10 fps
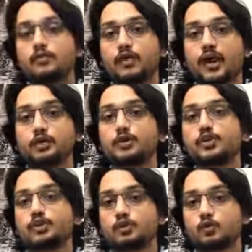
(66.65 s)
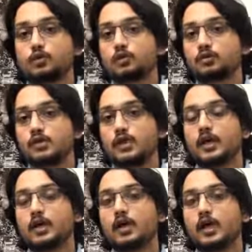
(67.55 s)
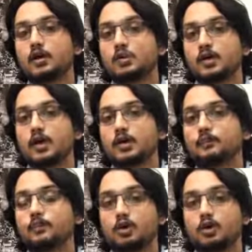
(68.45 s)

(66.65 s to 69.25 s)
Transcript: graduation schools in and around uh,